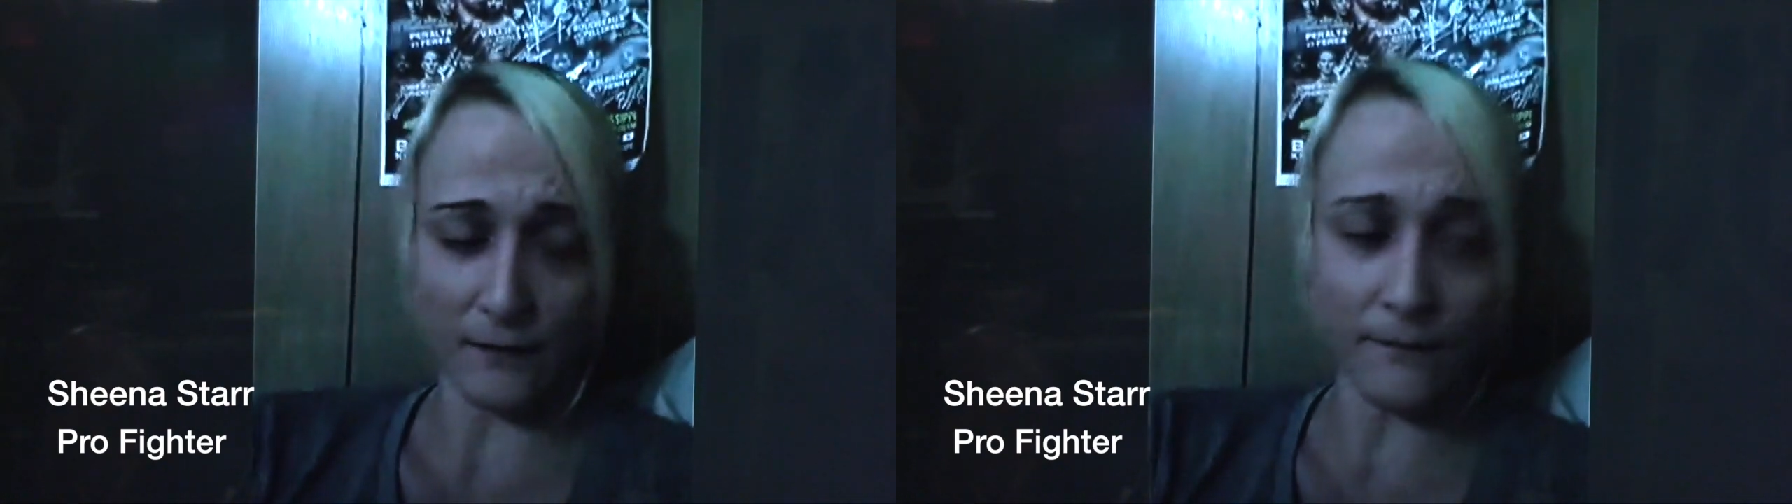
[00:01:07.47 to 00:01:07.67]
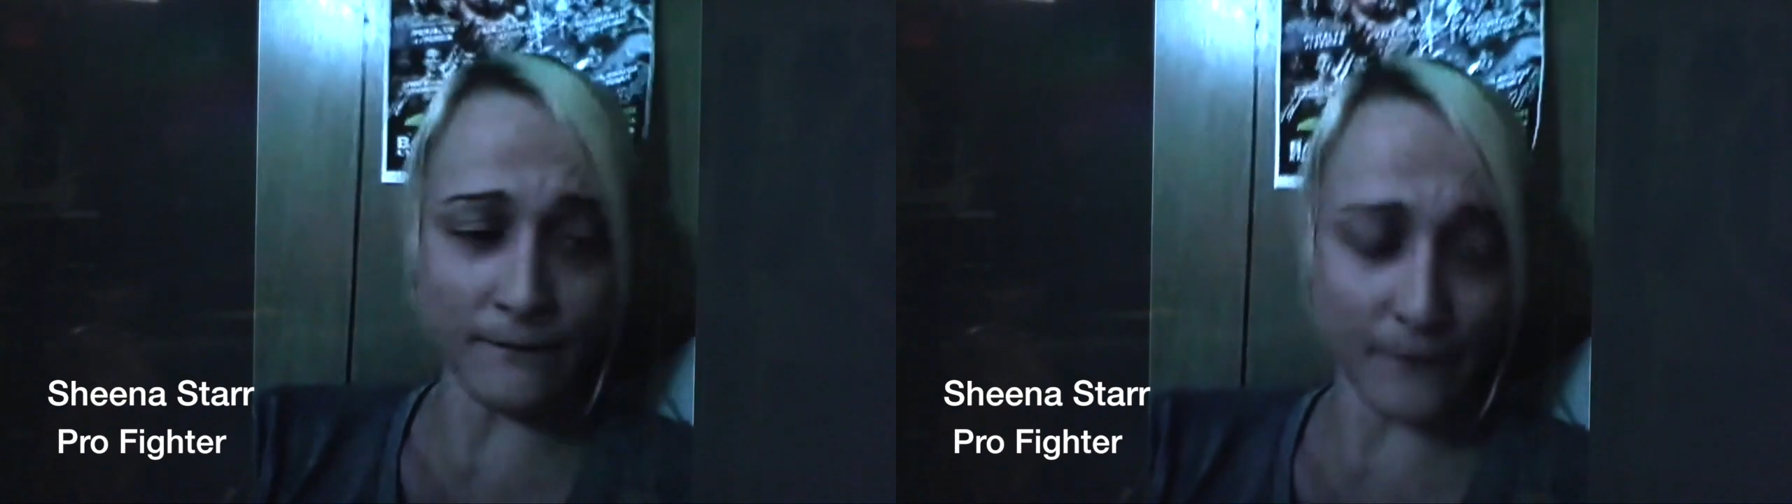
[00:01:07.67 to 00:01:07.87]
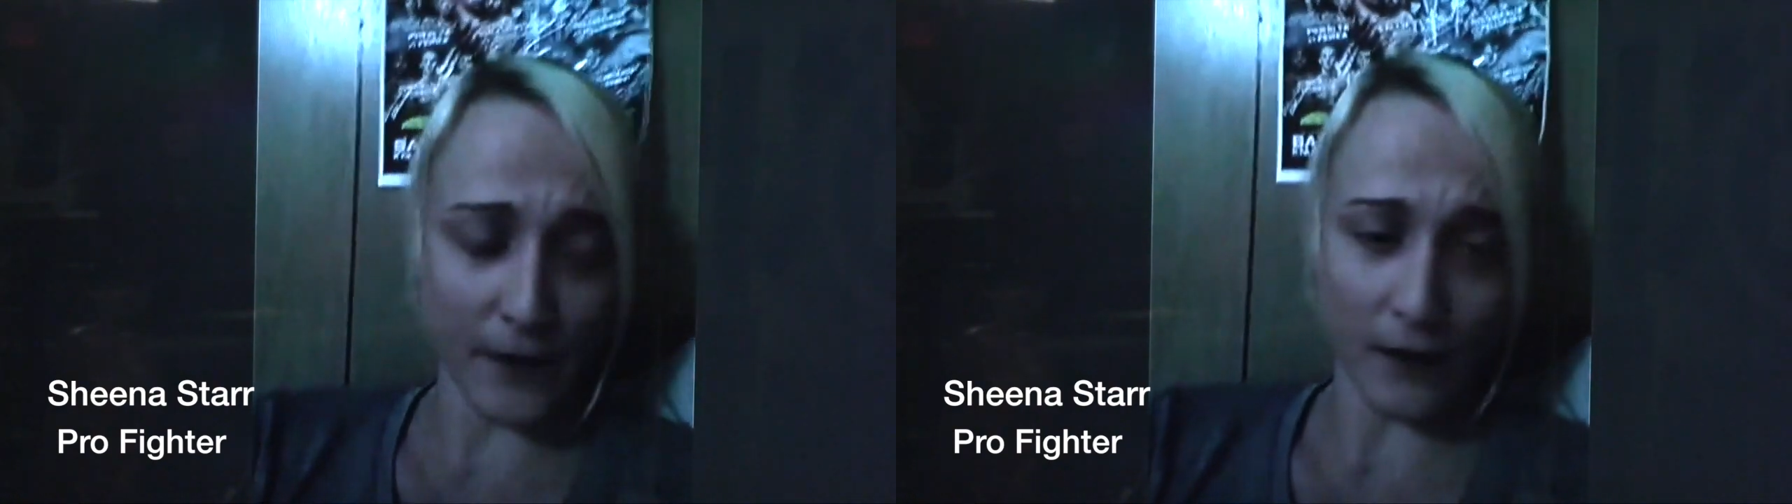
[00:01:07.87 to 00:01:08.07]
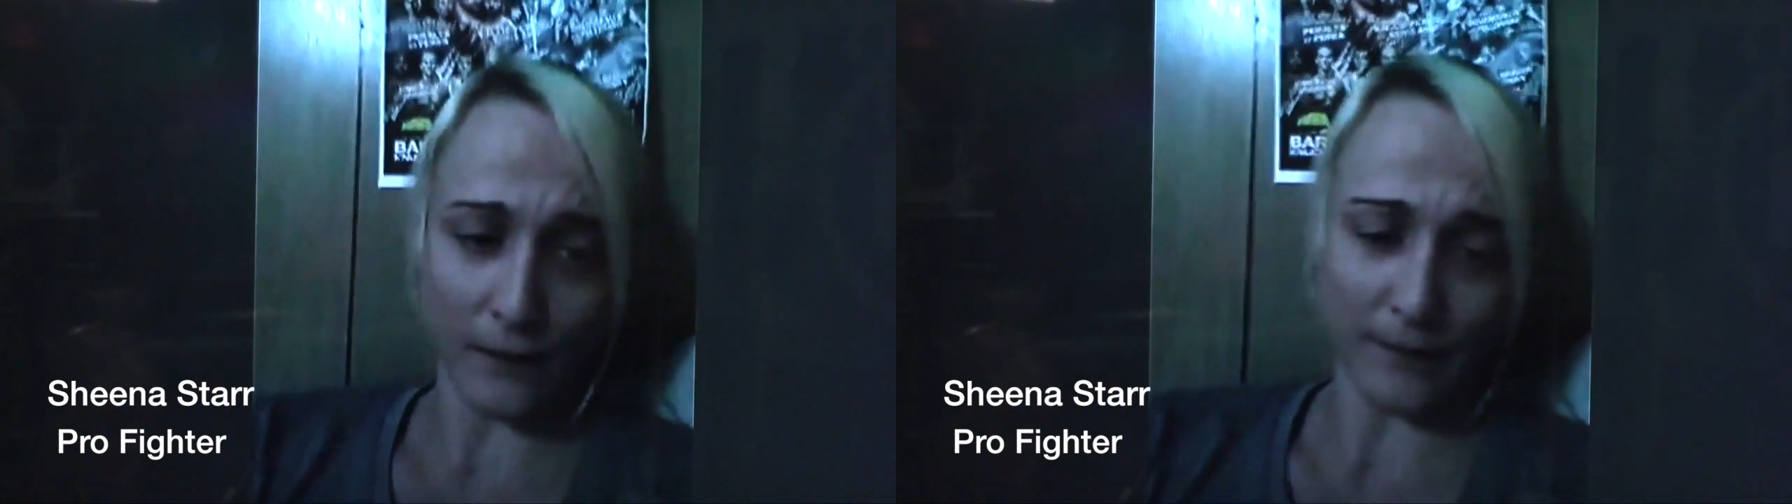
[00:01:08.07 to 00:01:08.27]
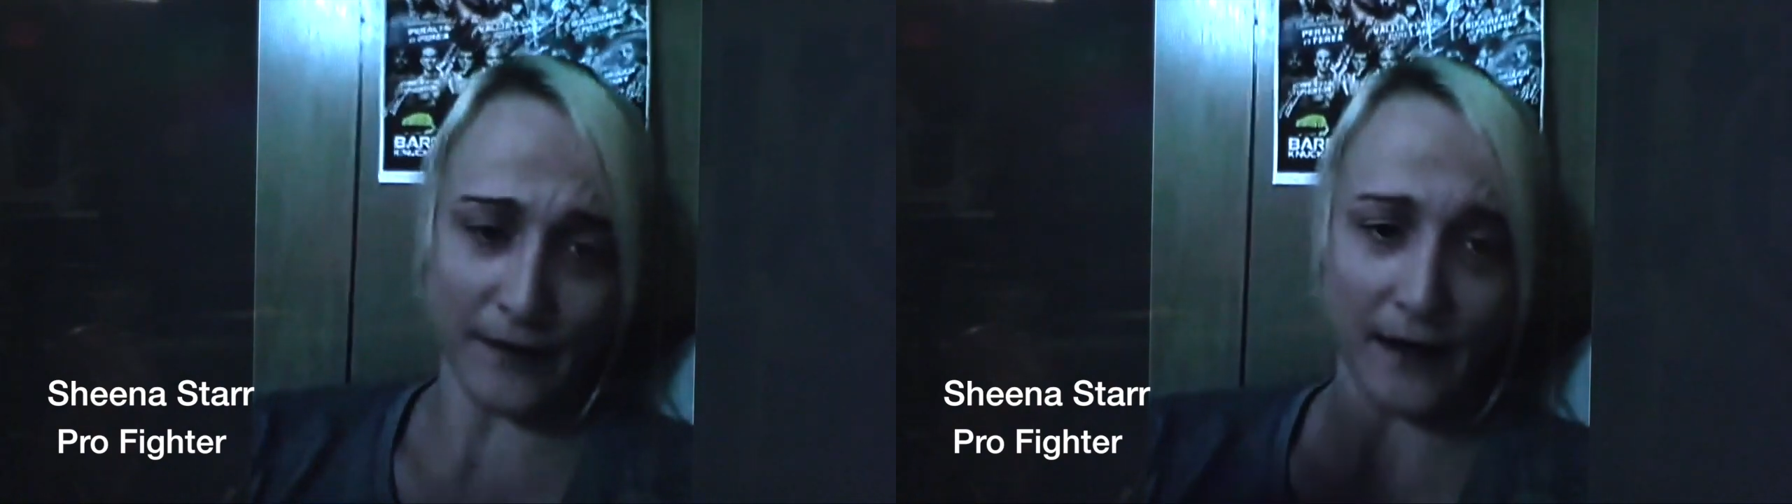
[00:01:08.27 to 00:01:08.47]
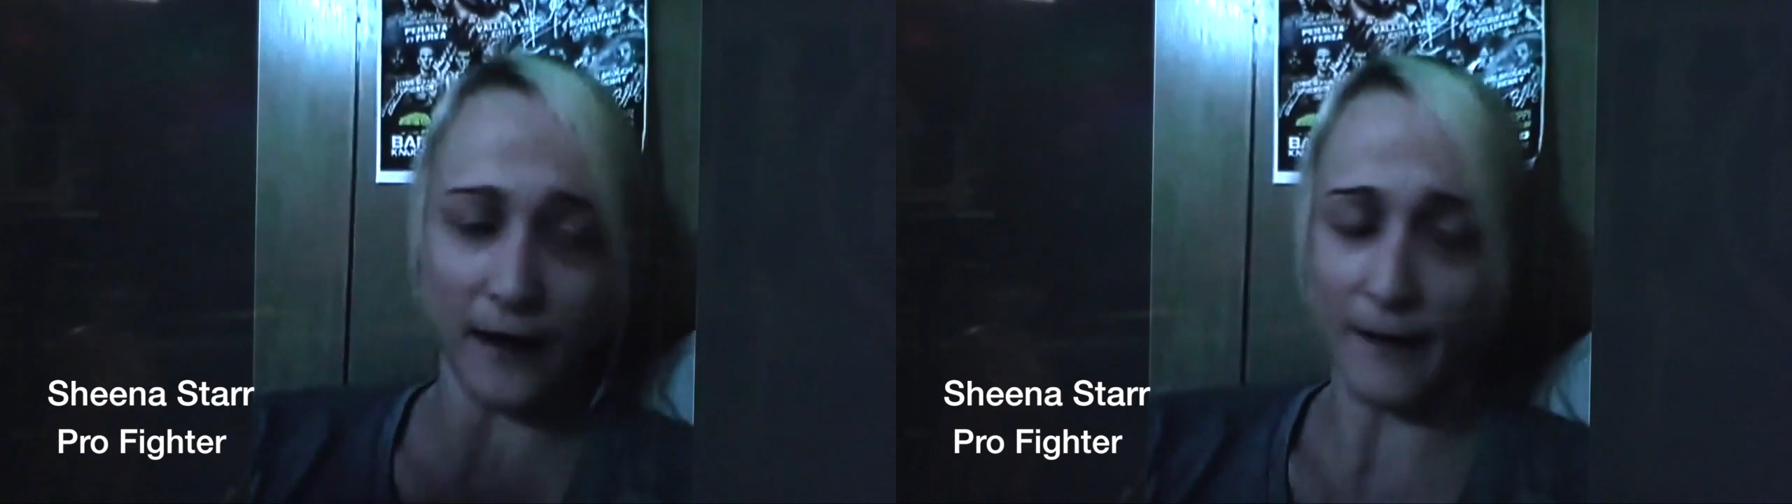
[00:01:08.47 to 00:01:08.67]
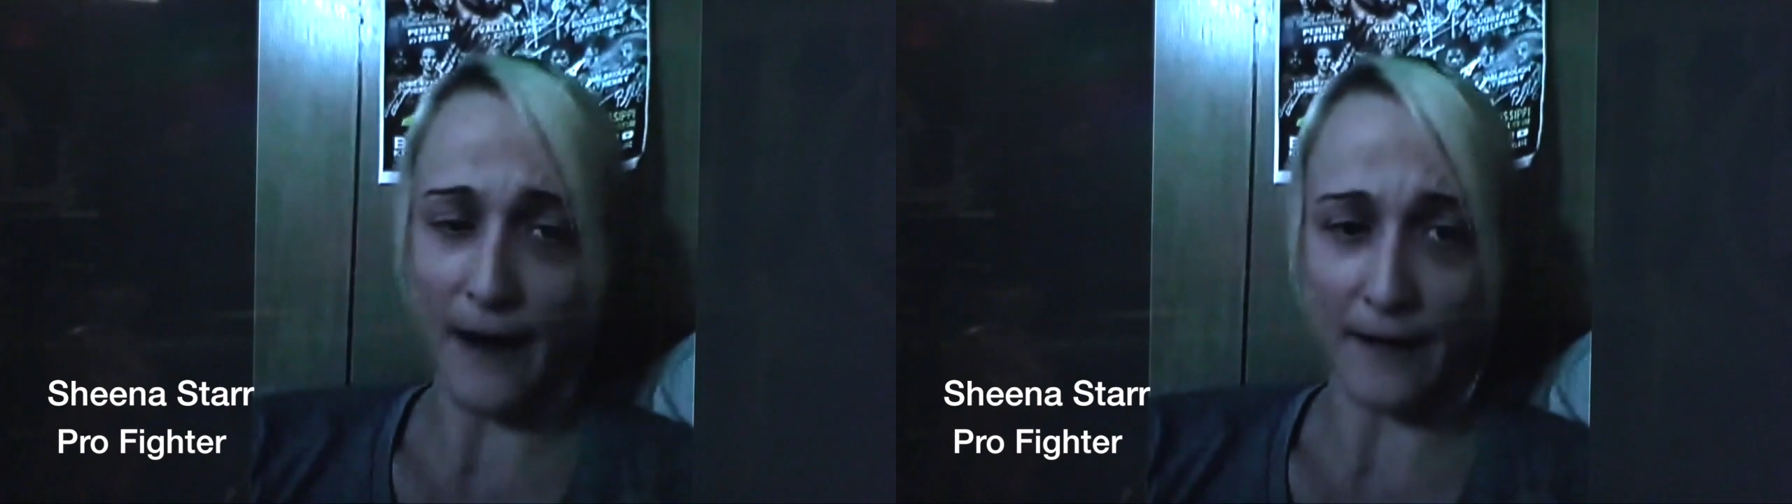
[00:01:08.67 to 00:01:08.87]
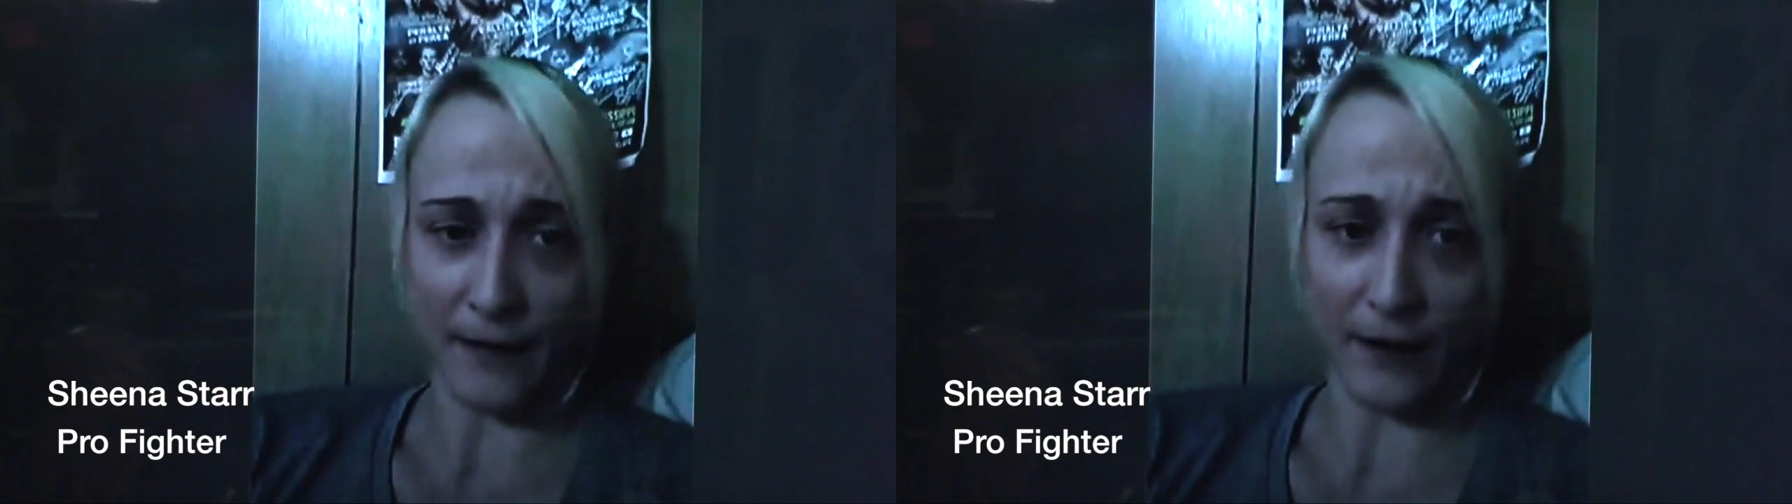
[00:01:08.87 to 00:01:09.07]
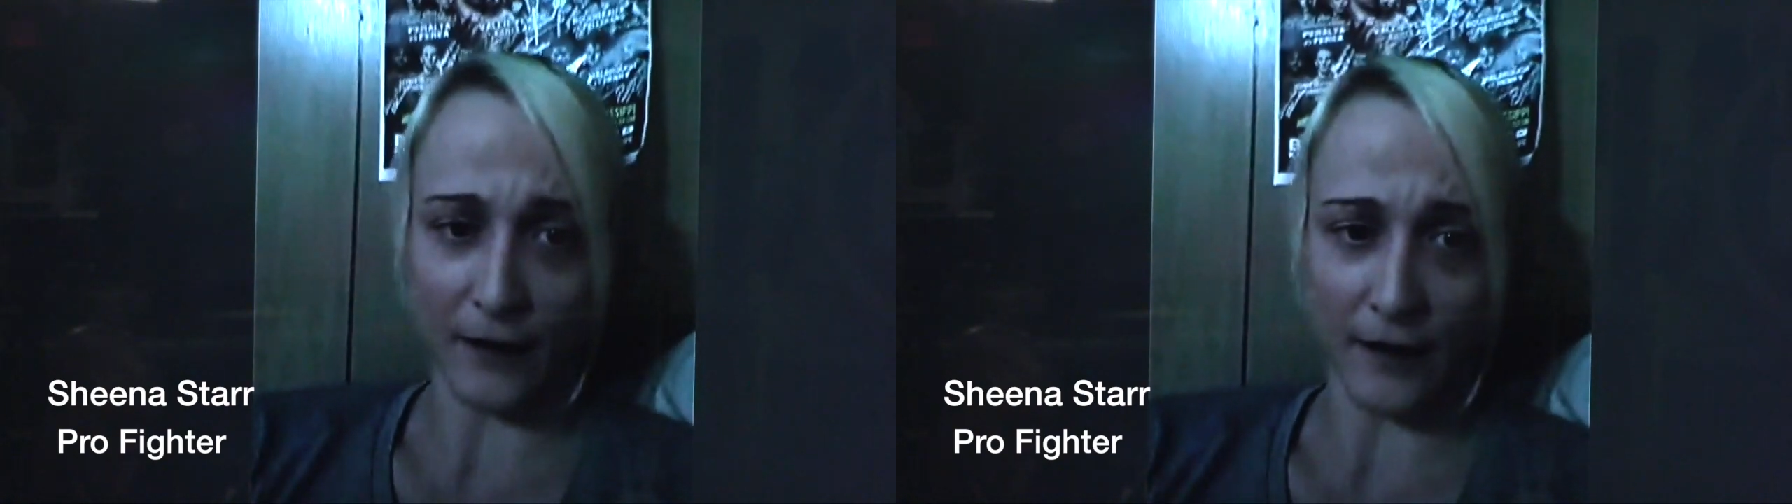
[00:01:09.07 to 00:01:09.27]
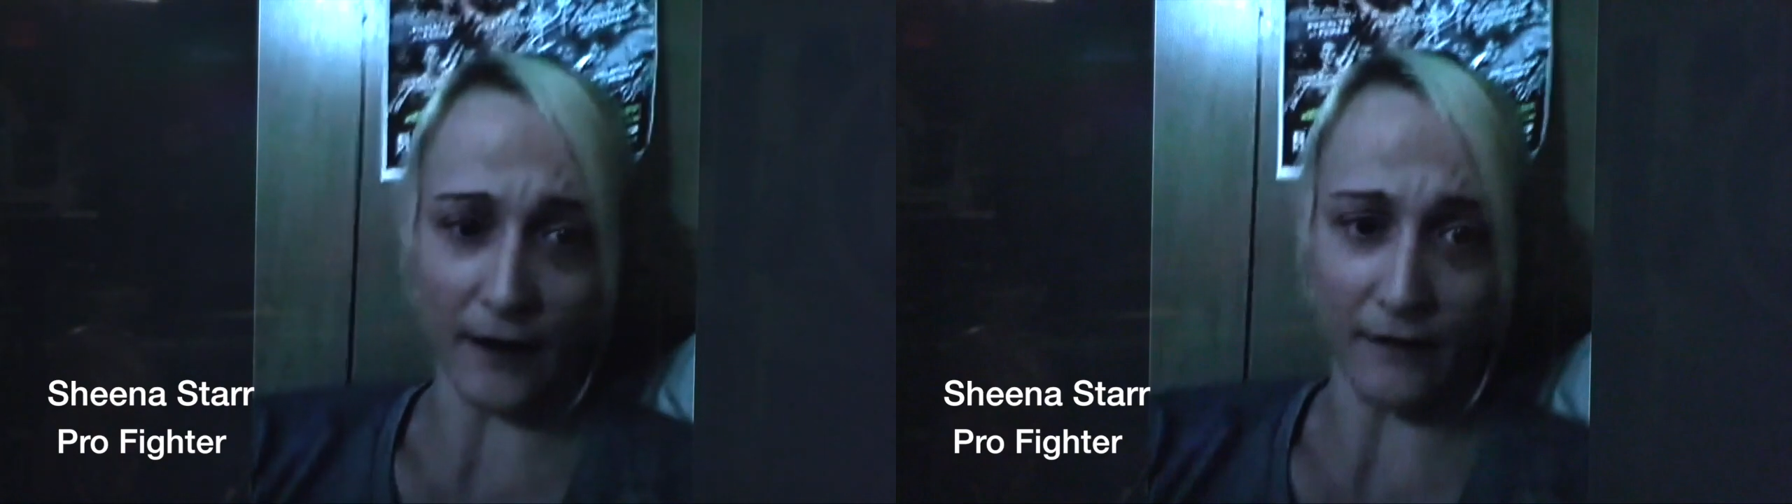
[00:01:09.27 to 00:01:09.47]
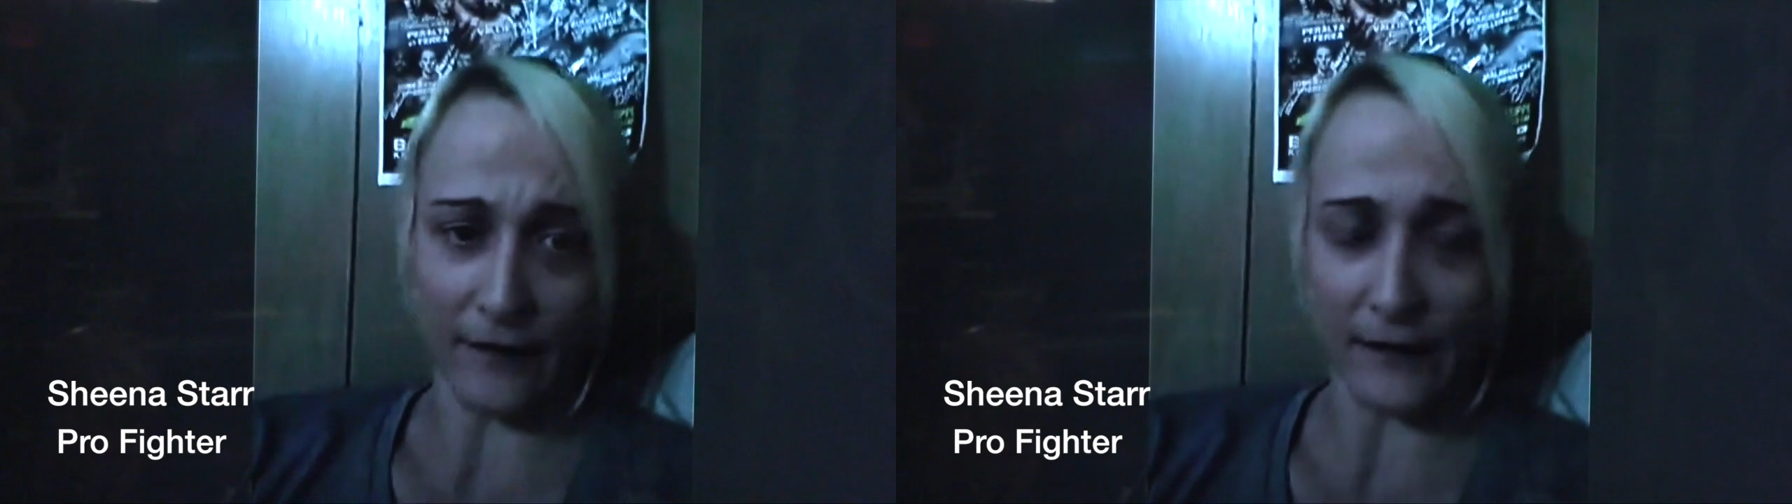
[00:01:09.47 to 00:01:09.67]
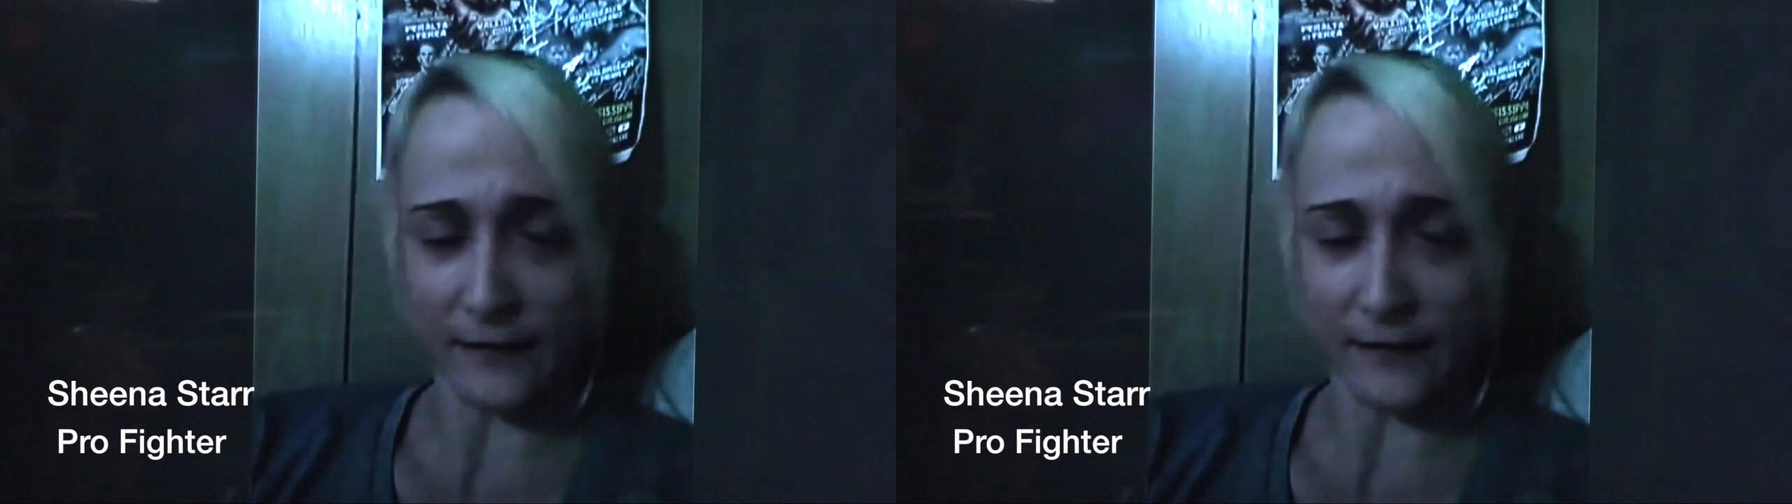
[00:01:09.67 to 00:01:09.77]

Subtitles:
when pertaining to popularity and everything.